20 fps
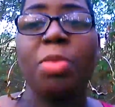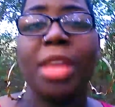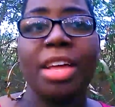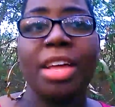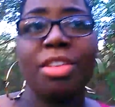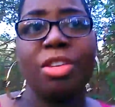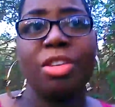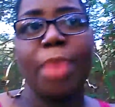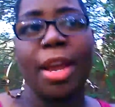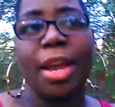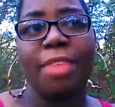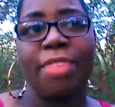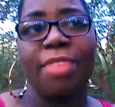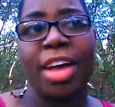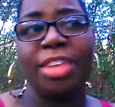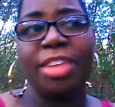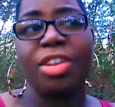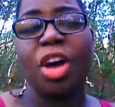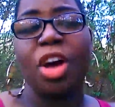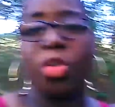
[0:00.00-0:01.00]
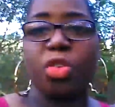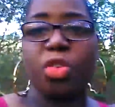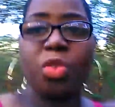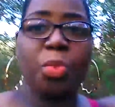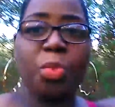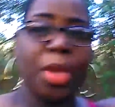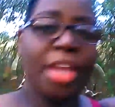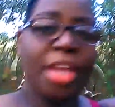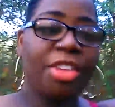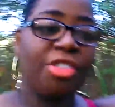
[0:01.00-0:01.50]
a new playlist on Spotify. It's called
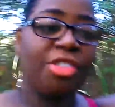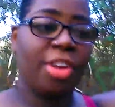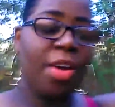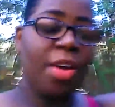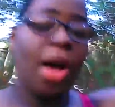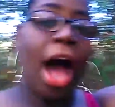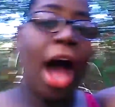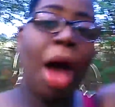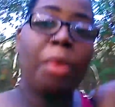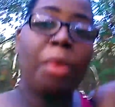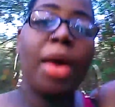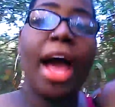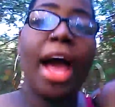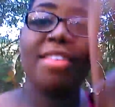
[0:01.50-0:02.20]
Sweet Chill. I